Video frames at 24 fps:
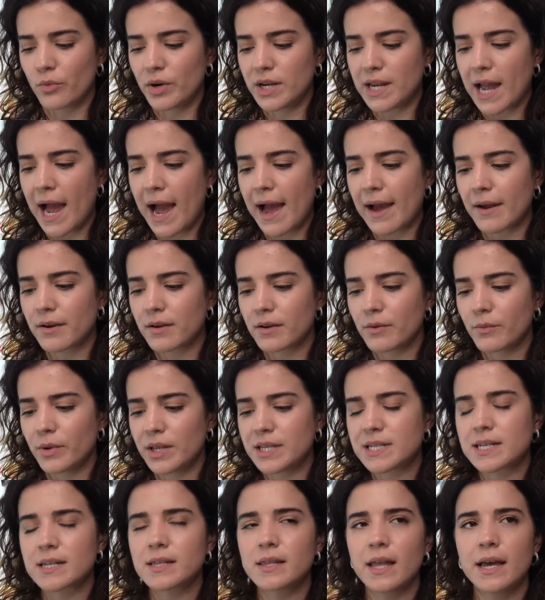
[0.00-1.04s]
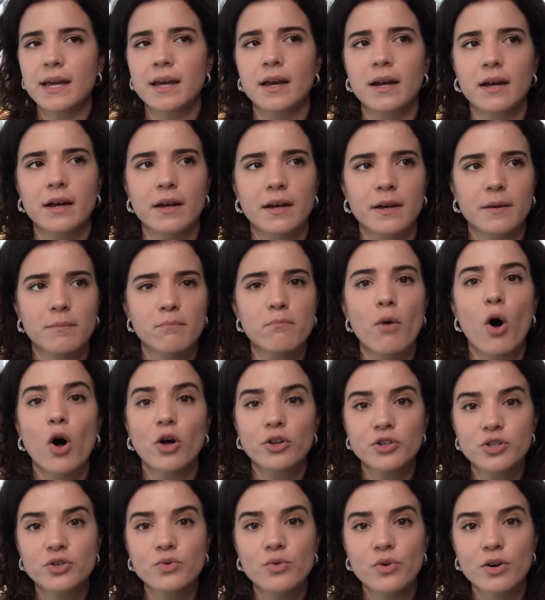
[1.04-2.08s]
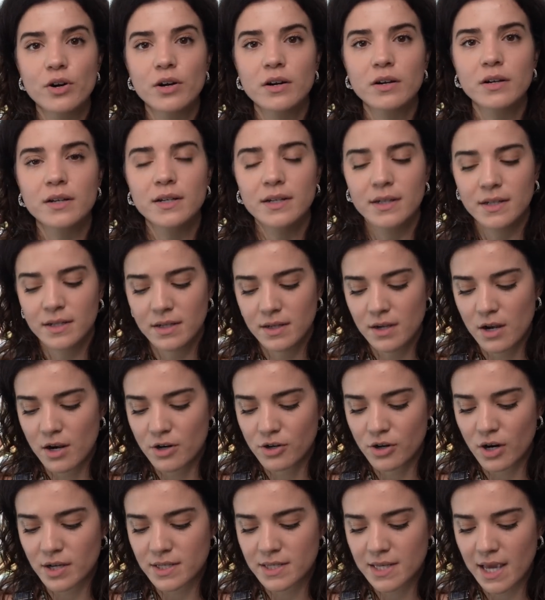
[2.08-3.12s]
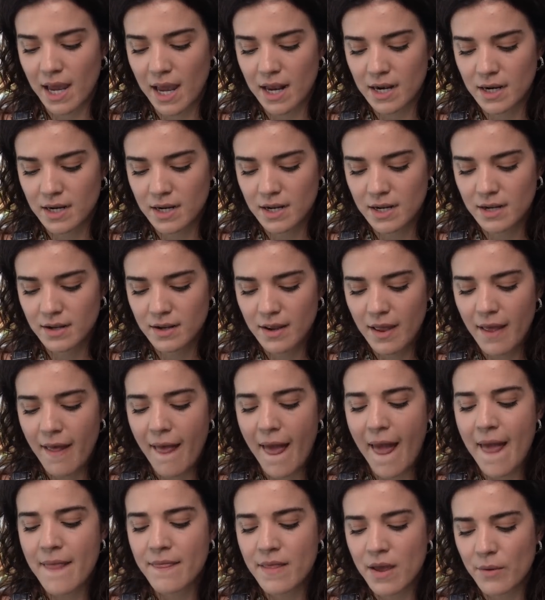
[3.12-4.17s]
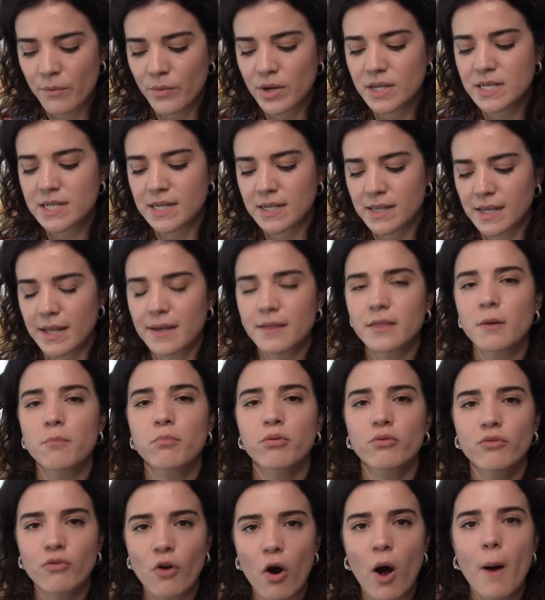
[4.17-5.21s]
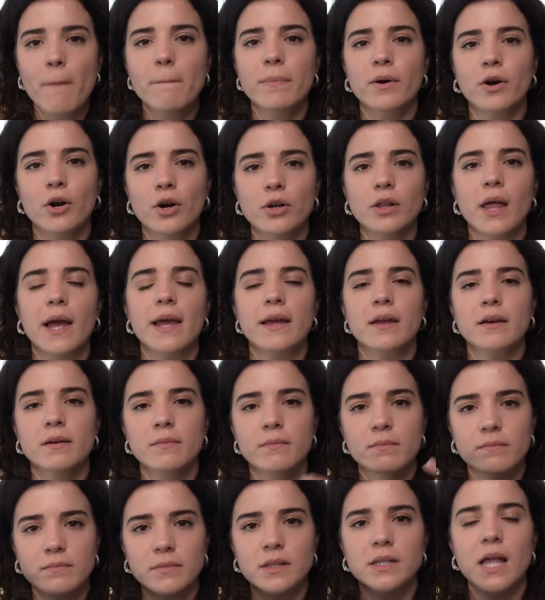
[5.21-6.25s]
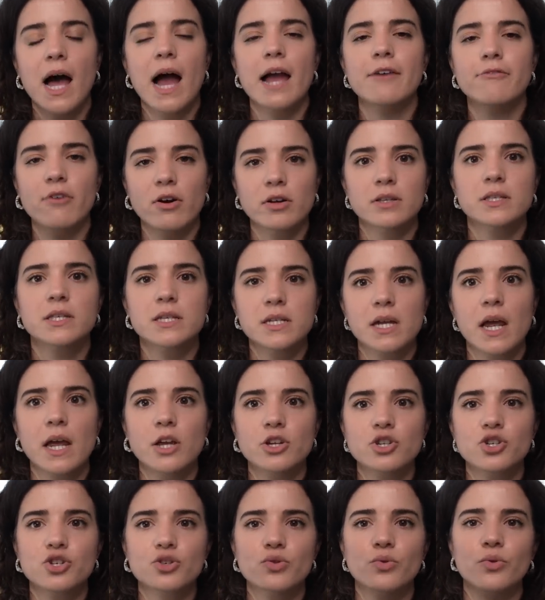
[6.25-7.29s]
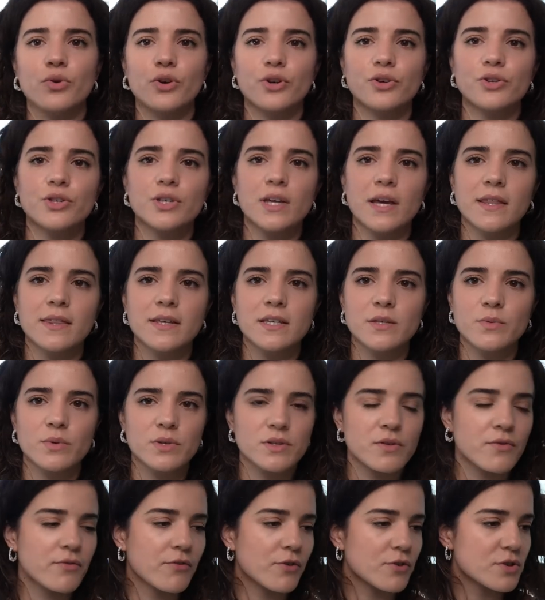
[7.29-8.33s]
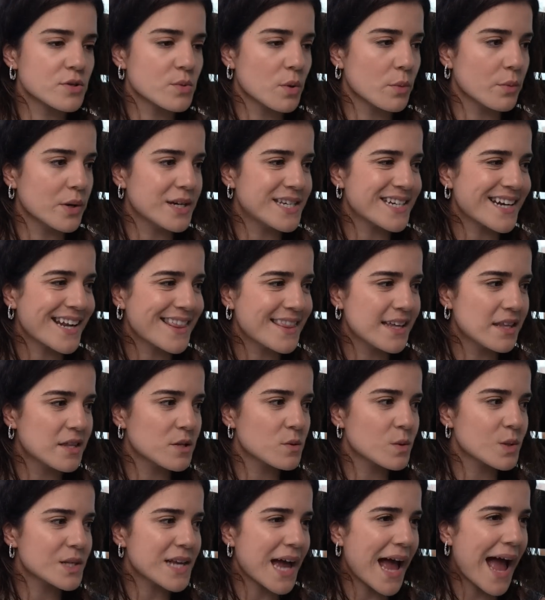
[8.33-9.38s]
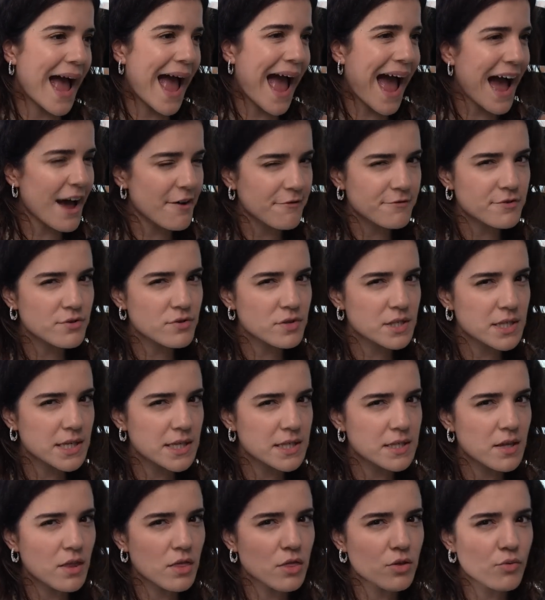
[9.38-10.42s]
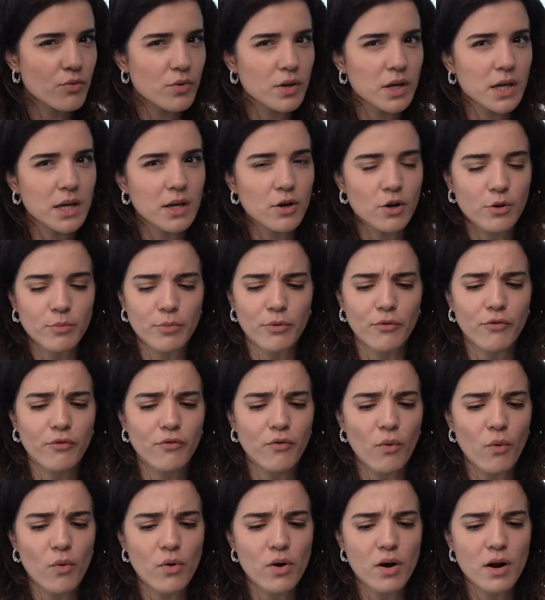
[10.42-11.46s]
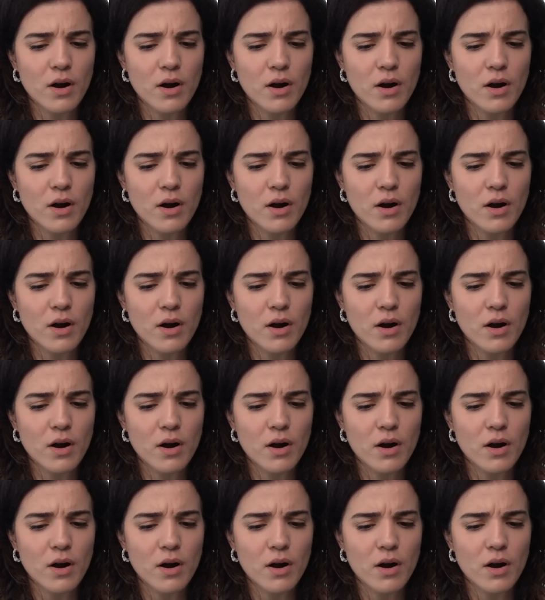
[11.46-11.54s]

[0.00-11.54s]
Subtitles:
We did like a mall tour across Canada, and then we did, like, the proper, like, live on stage tours, and this was the first one we did. I think this was after season 3 or before.